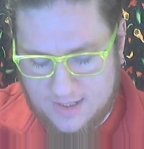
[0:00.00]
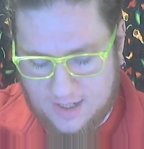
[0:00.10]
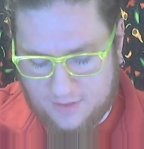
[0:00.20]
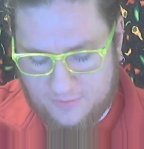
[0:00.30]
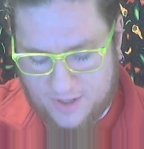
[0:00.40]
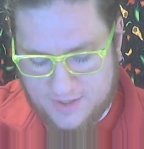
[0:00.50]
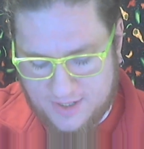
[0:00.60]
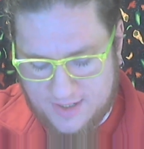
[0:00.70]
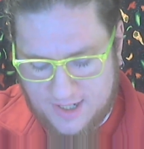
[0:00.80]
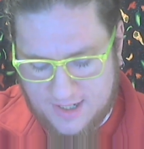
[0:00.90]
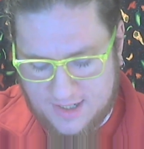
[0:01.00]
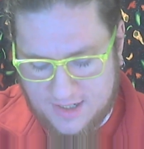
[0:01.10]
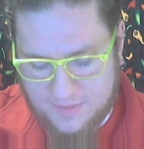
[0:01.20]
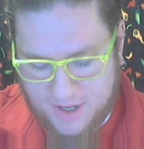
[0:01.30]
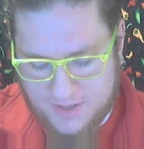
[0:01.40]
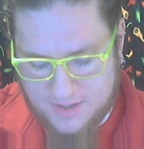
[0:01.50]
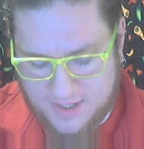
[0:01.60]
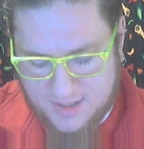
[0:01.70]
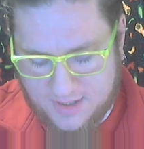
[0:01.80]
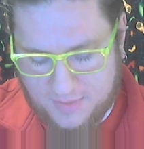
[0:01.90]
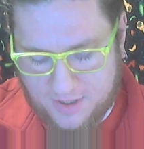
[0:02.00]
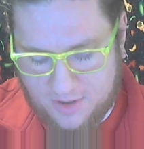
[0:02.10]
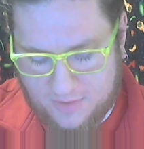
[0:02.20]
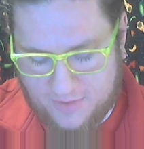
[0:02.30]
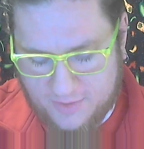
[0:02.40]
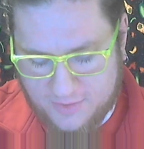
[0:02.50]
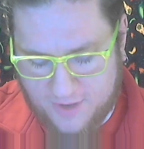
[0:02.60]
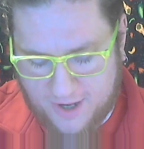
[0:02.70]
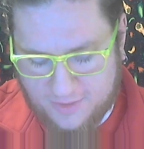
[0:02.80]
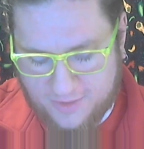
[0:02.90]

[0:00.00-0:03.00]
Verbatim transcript: our friends at TNT Spices can let me know if I was right or